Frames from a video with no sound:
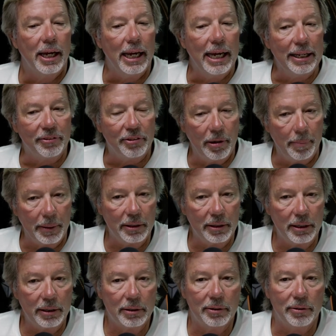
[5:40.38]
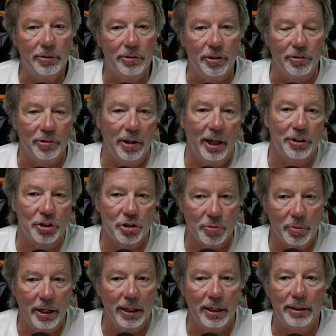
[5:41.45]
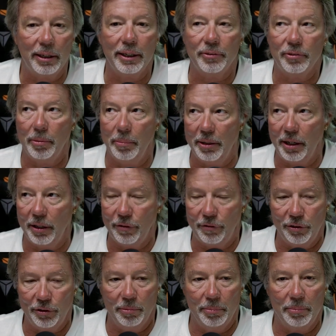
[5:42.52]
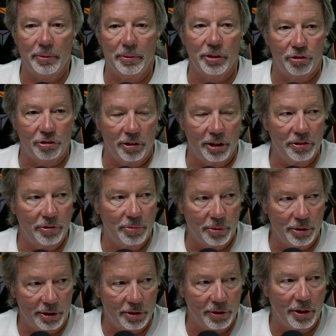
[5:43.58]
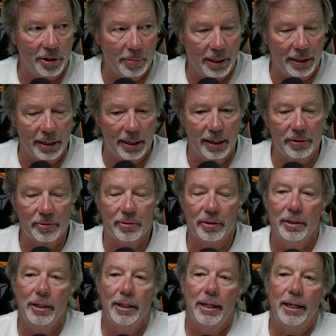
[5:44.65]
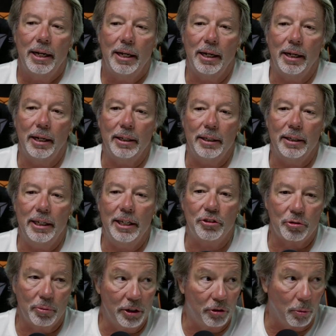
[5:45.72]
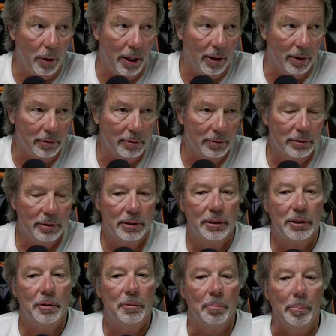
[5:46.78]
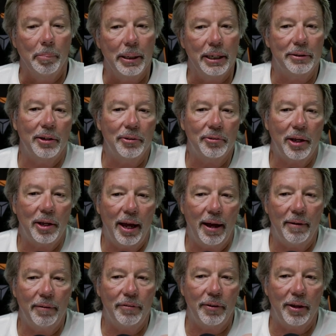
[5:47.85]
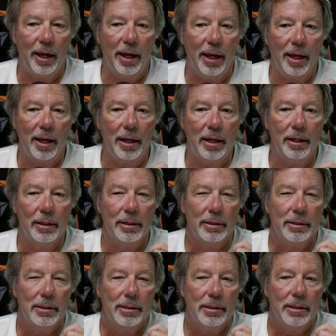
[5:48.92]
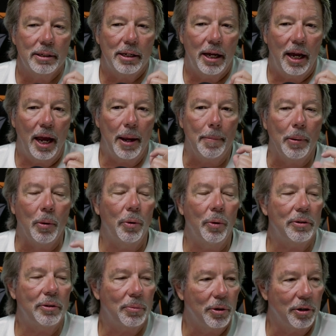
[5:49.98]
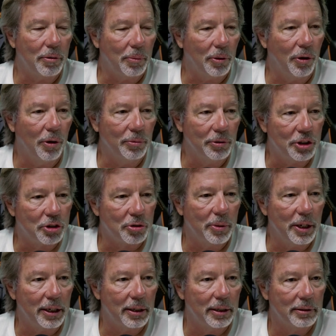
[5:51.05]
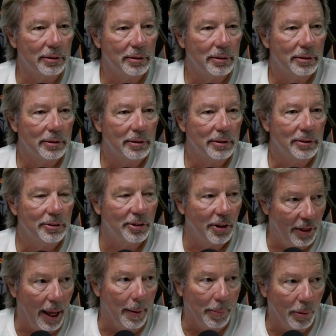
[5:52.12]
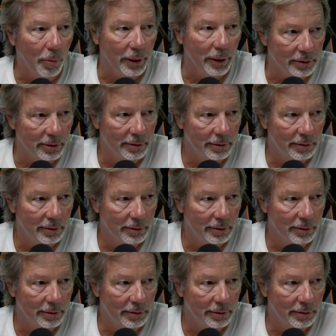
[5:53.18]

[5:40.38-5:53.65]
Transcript: It typically does not shrink like some of the other film constructions we're going to talk about next. It shrinks well, but it does have a point where it will only shrink to that point.